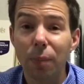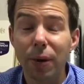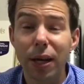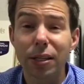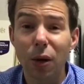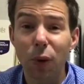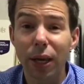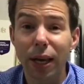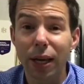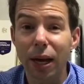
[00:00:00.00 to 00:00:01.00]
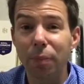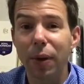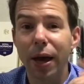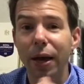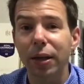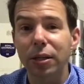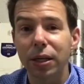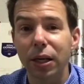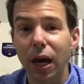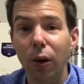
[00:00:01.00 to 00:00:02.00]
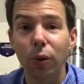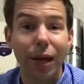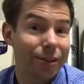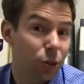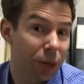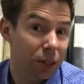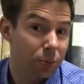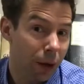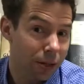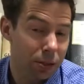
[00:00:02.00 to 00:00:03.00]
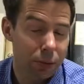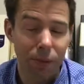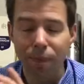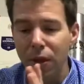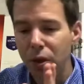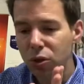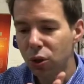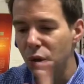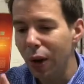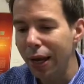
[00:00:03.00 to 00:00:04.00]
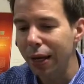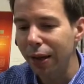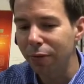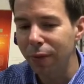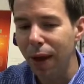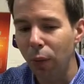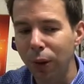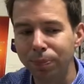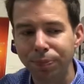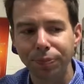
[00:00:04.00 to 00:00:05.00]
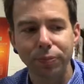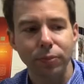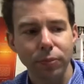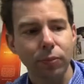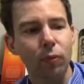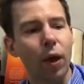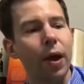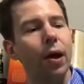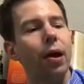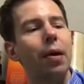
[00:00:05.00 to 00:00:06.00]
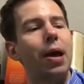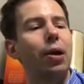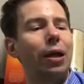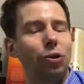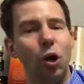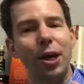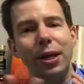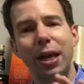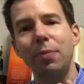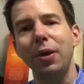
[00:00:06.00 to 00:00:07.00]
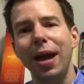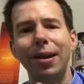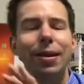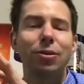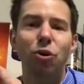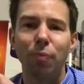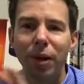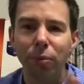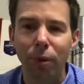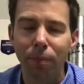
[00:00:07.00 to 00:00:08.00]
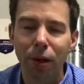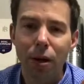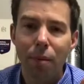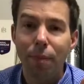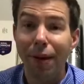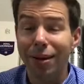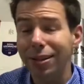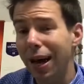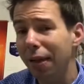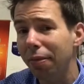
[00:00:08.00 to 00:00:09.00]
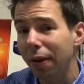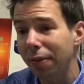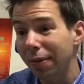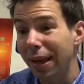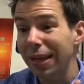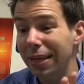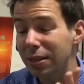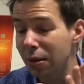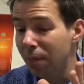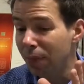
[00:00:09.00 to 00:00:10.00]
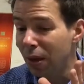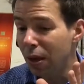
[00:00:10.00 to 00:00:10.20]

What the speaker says: because I want to get it up and out as quick as possible. So no editing for that one. And I'll try to keep the editing to a minimum because I think that is a